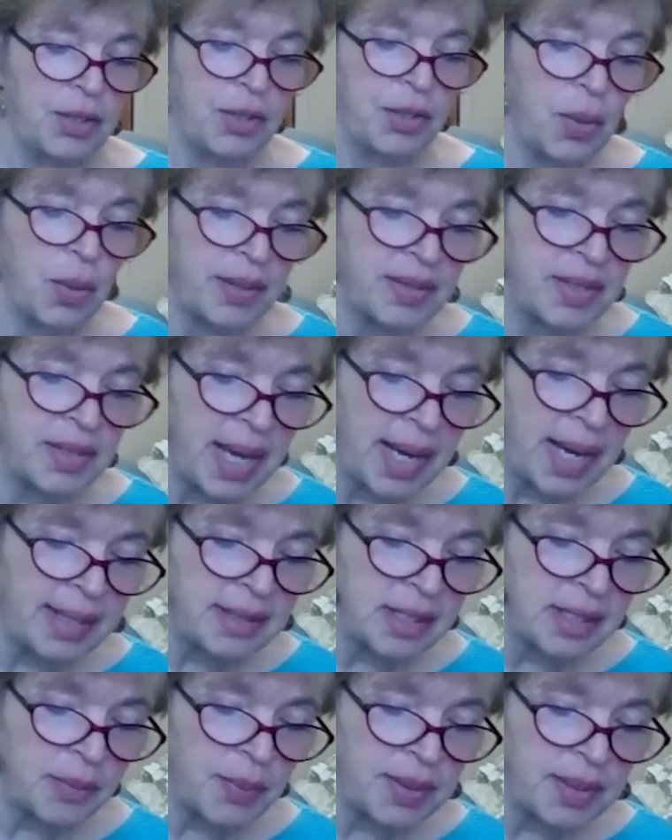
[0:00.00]
North
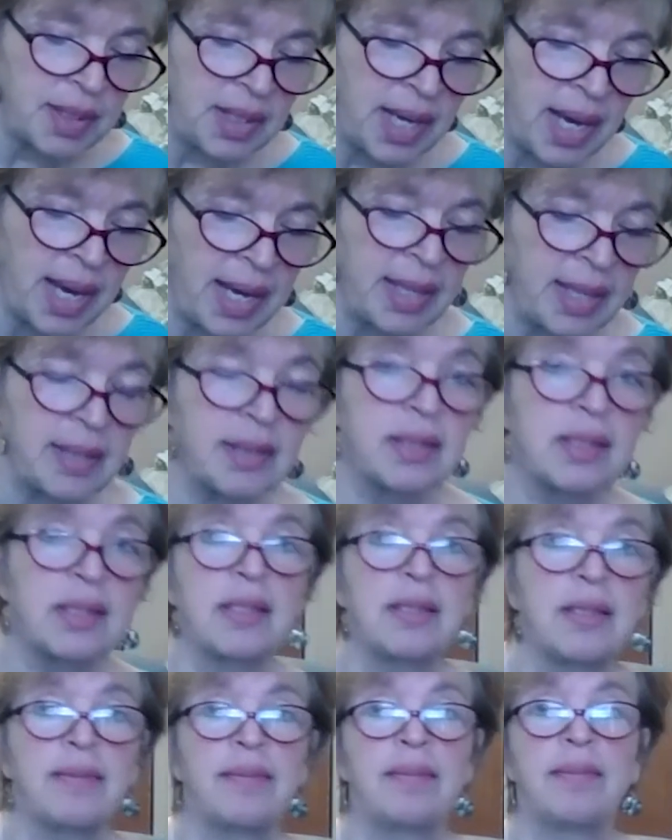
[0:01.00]
takes it with the
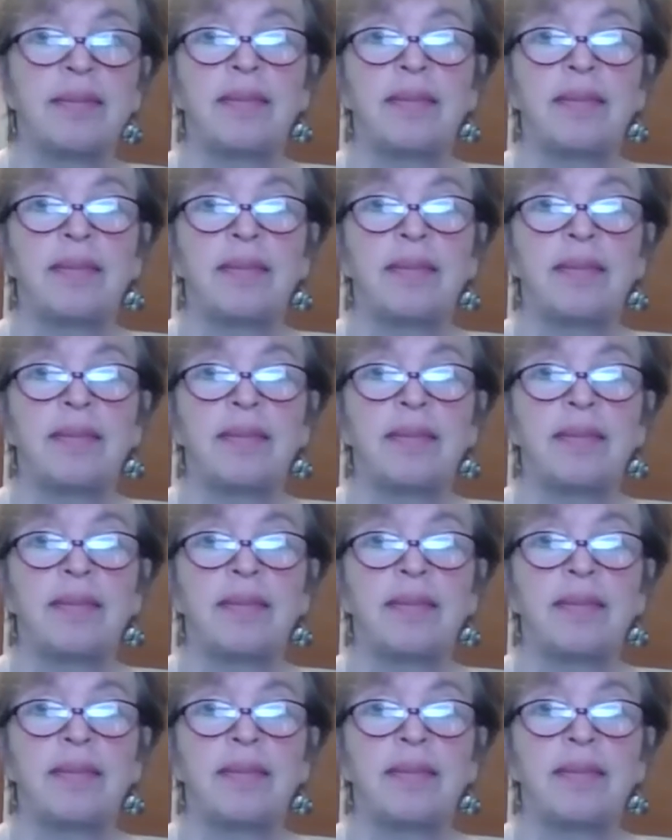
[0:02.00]
ace.